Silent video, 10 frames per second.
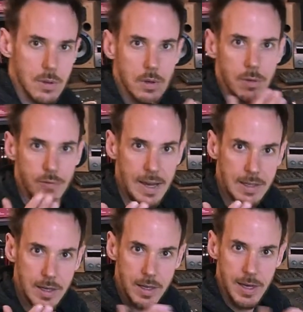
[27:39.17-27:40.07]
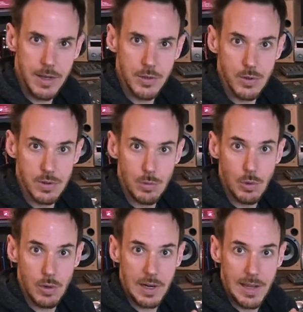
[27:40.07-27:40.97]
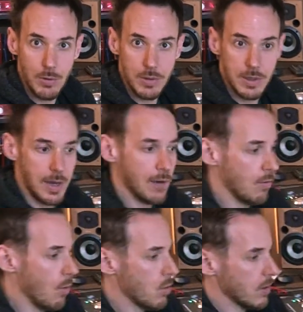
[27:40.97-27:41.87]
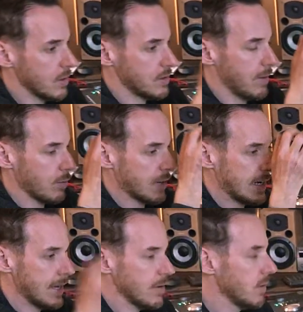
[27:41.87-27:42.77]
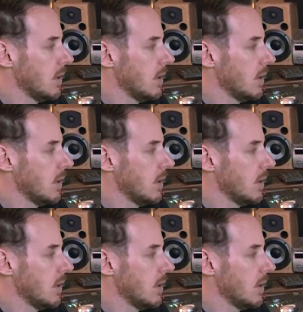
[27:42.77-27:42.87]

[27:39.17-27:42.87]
Finally, again, just more clarity. Our vocal is very clear.